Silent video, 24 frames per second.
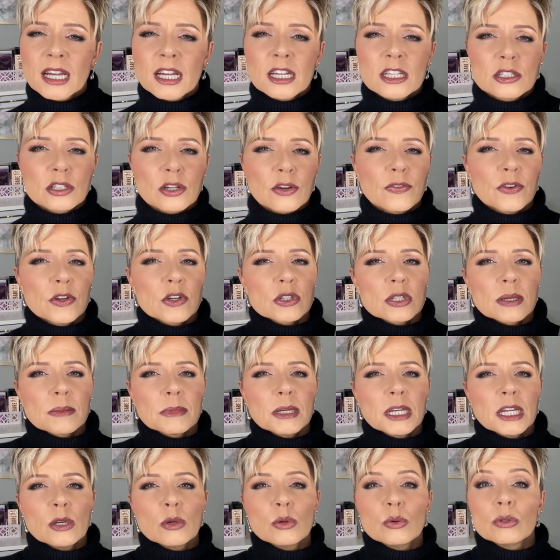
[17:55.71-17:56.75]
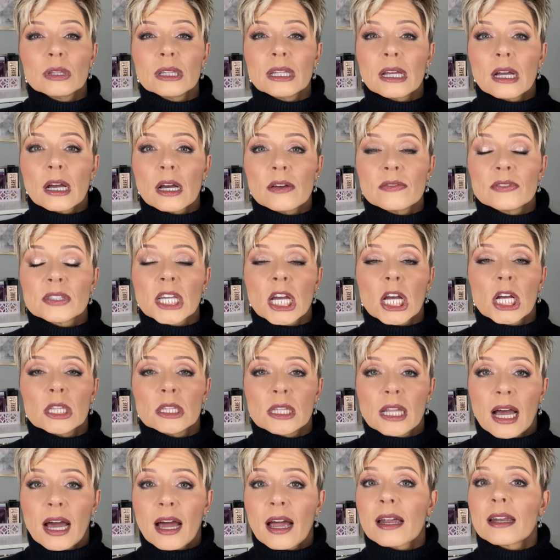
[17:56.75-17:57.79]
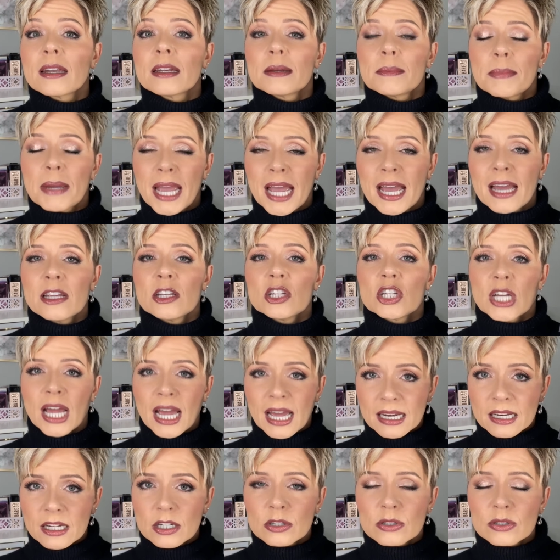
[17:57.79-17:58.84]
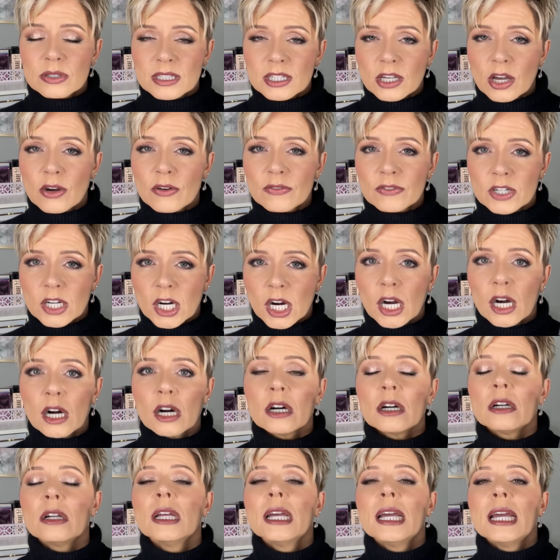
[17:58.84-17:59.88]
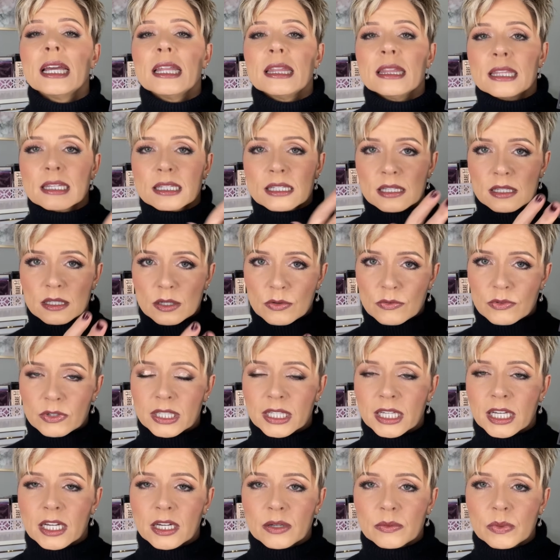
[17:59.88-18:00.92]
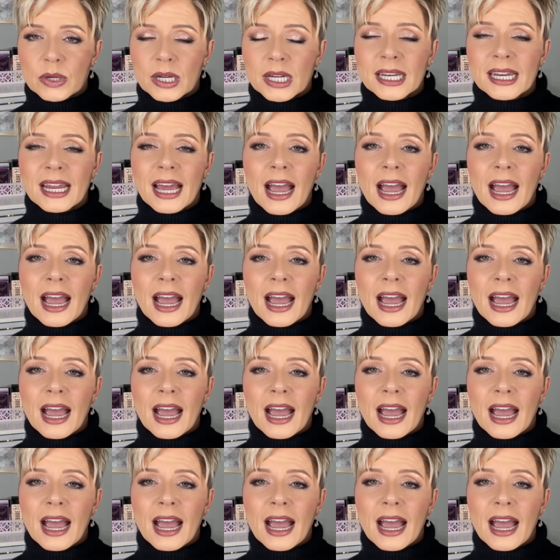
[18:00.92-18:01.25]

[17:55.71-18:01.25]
So if you're somebody who loves a lot of matte shadows overall, this is a really good one.